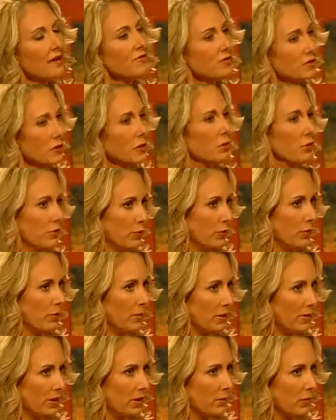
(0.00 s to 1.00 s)
to go through what
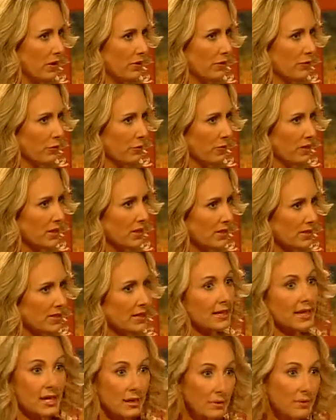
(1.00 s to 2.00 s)
Mary went through because
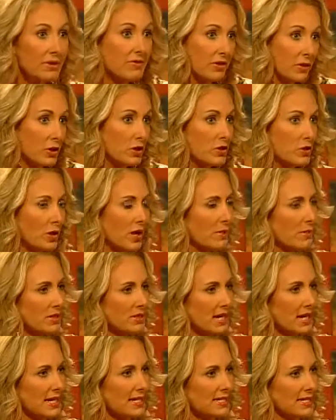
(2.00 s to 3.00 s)
that can be very
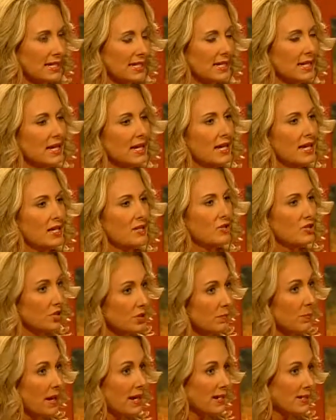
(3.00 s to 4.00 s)
traumatizing.
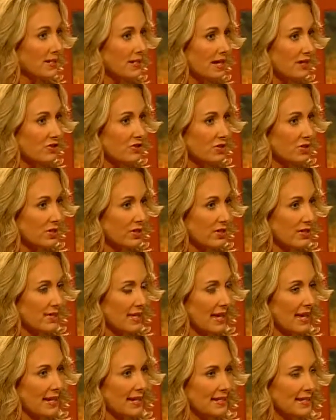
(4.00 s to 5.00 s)
She paid attention to the
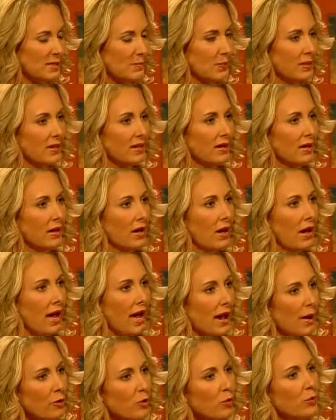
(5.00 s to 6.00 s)
signs, but
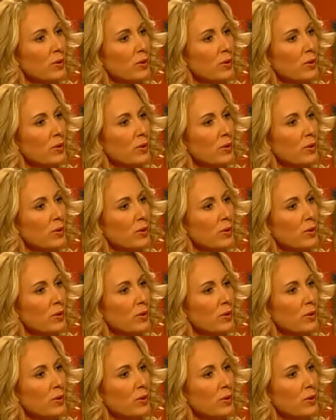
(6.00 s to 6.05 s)
how do we